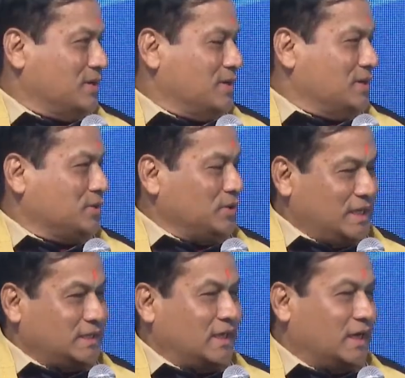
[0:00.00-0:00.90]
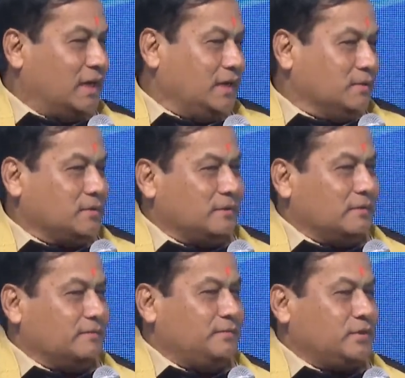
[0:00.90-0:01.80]
So these are the,
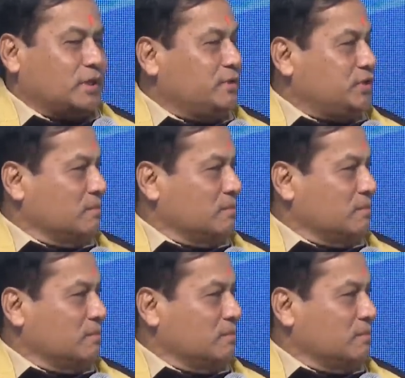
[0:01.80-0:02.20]
future vision